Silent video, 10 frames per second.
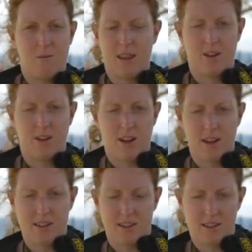whether or
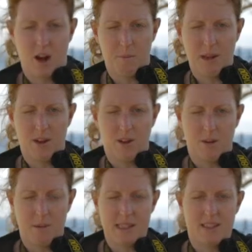not it's as a hobby
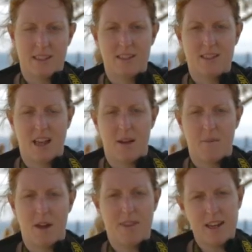or a business,
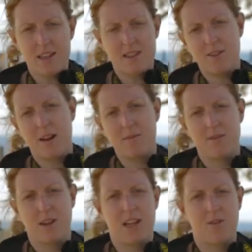I think
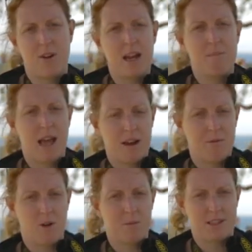Instagram's a really great
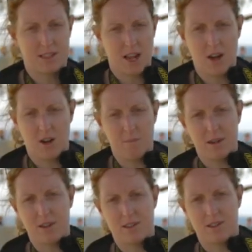platform to start
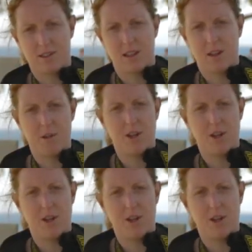on because the